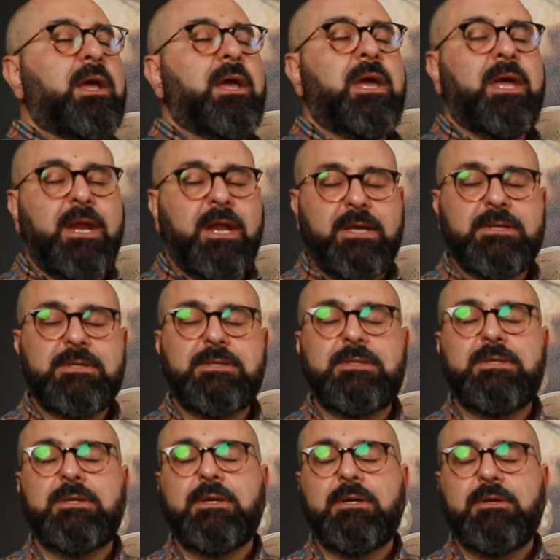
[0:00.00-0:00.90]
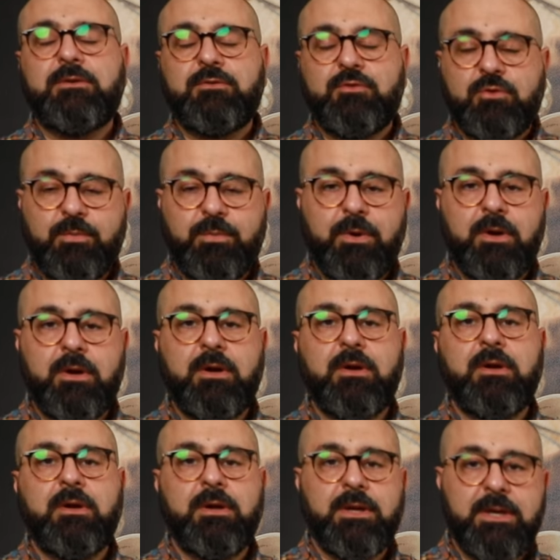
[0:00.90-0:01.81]
It is
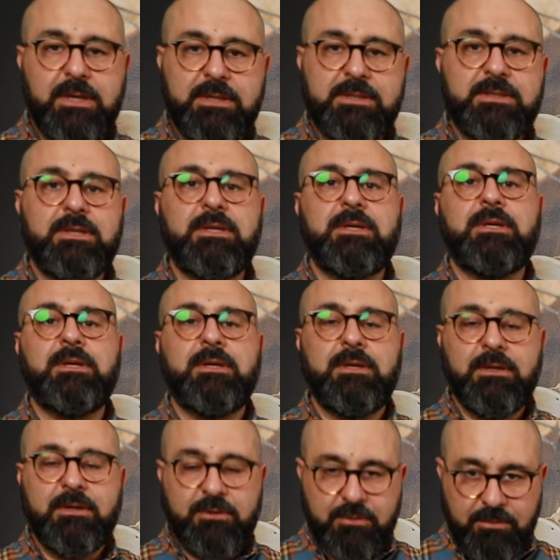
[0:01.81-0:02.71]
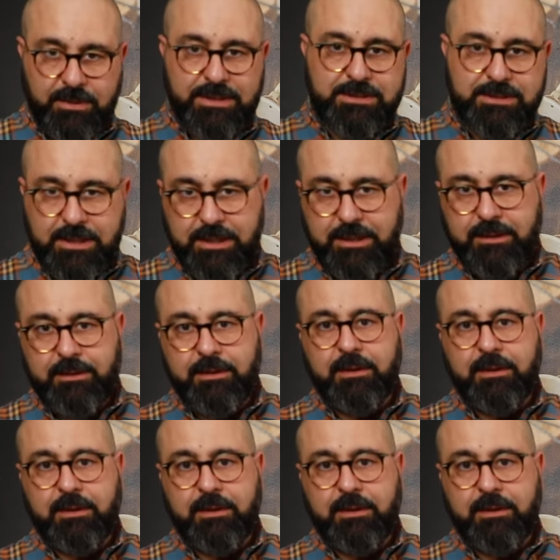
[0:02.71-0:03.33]
super easy to maintain.